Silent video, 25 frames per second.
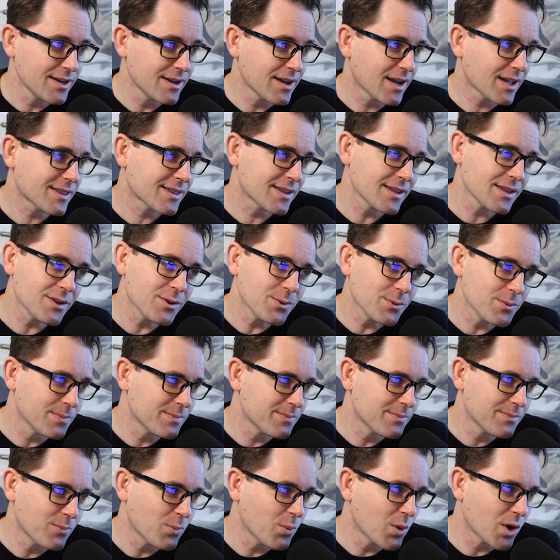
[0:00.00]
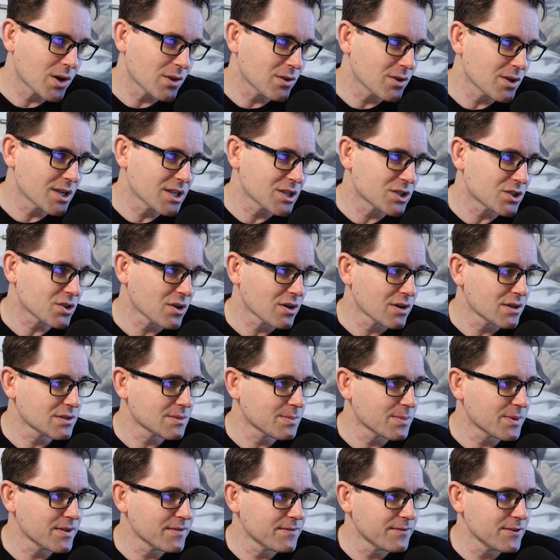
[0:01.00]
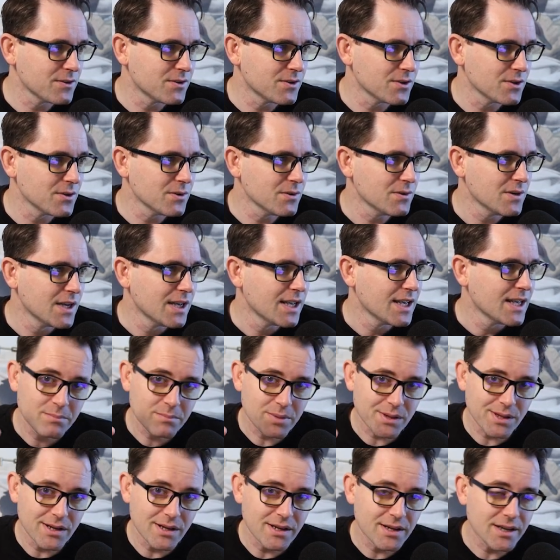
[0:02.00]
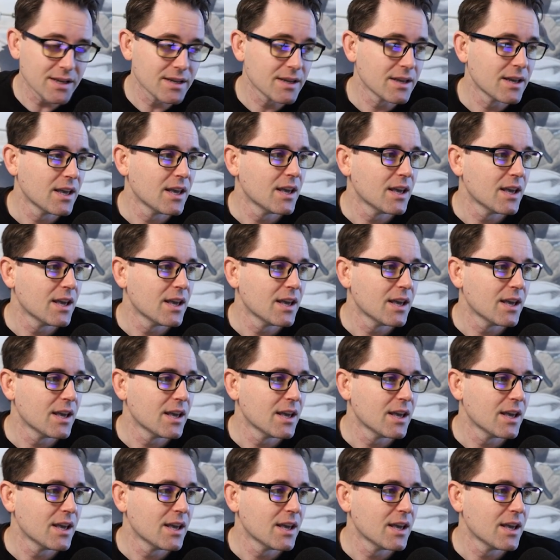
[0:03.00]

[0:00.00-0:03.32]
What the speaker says: Not that you want to look at charts, but if you do, plug.